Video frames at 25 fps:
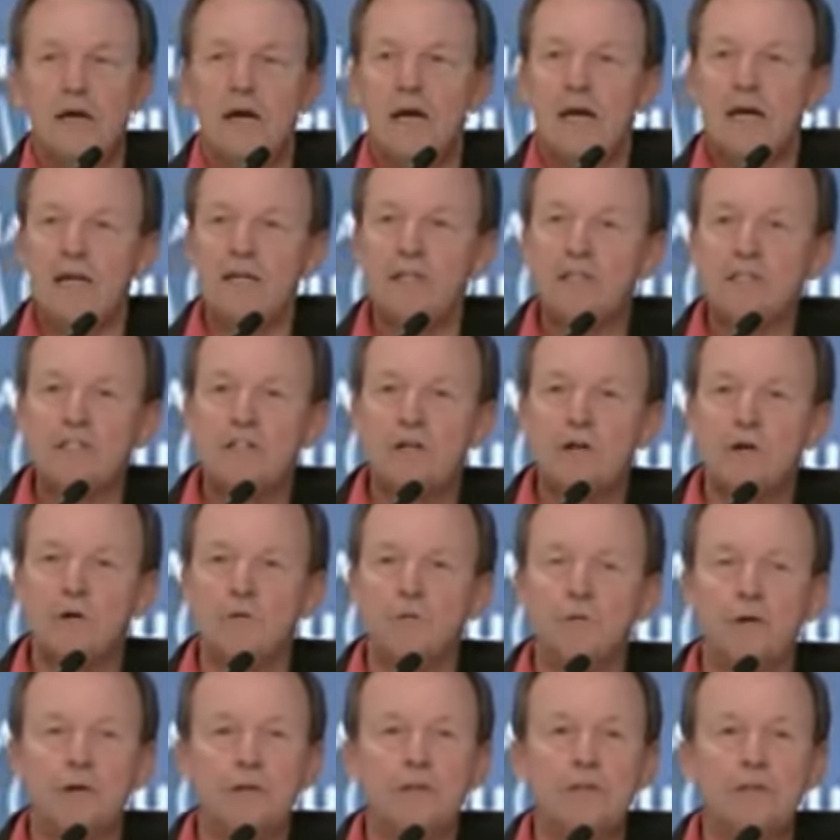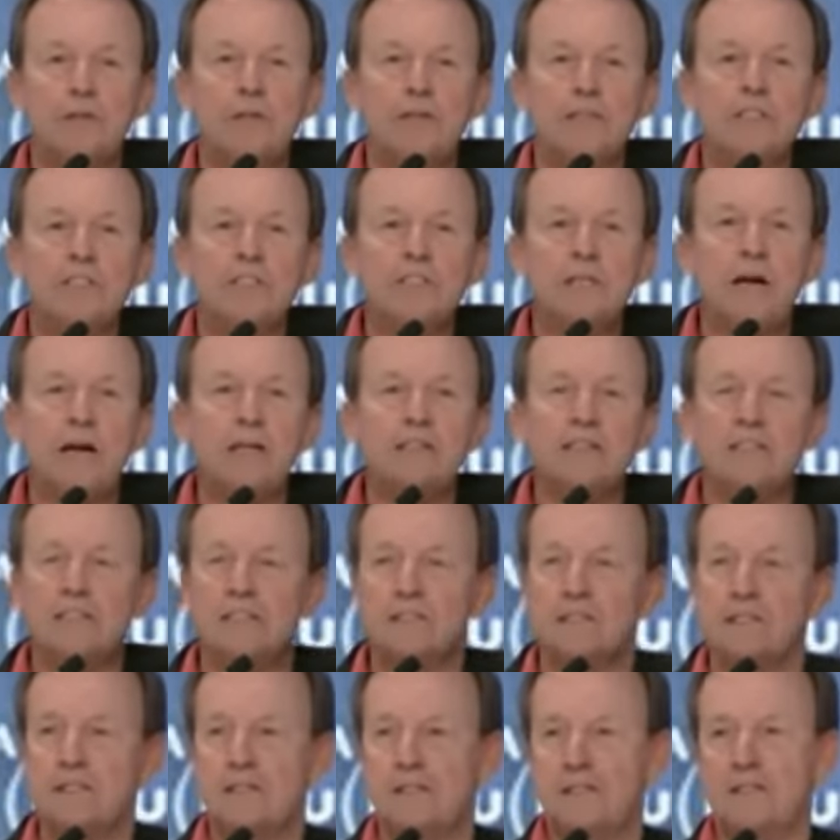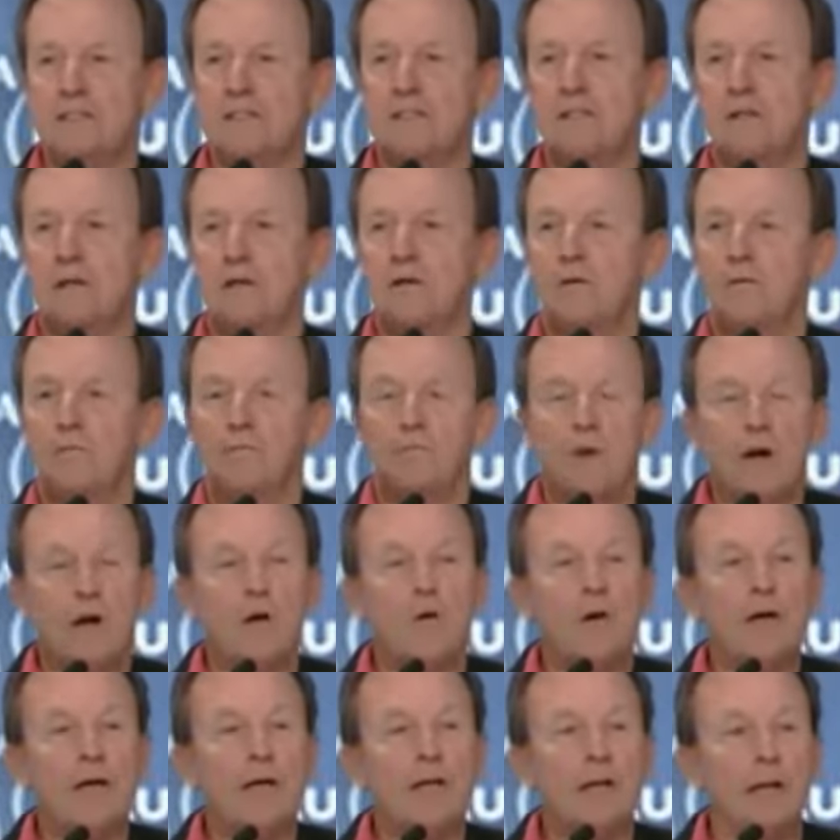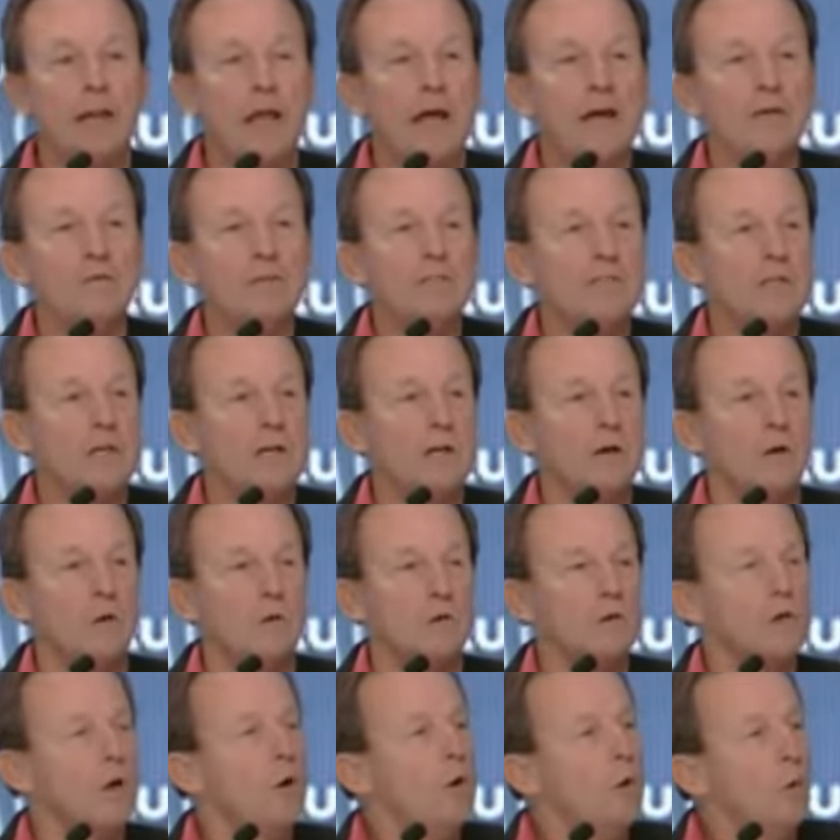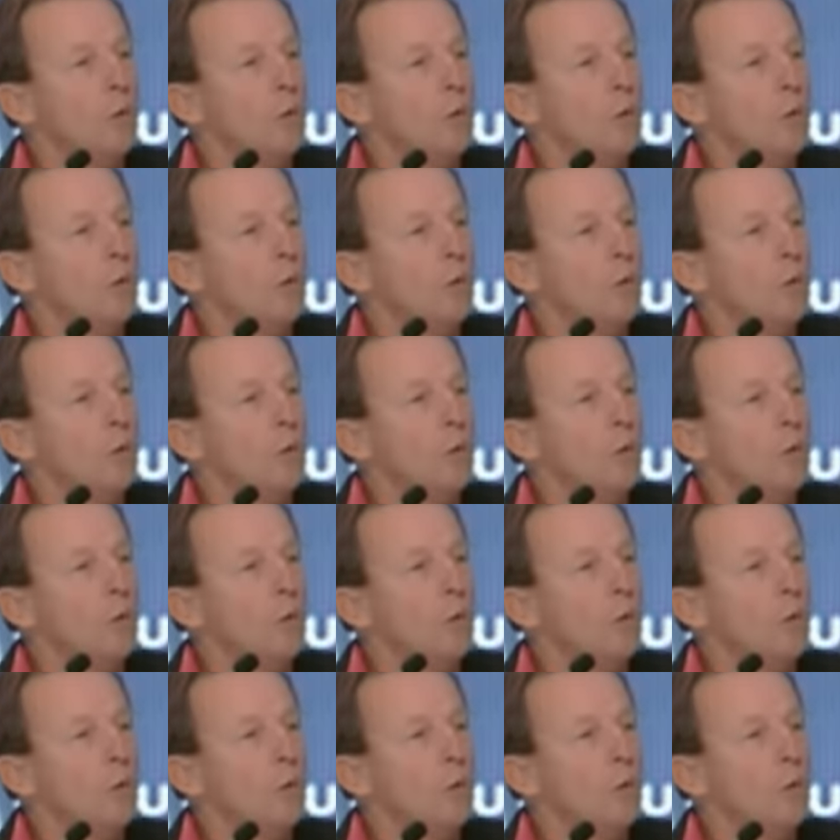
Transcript: and children to discuss these very life skills.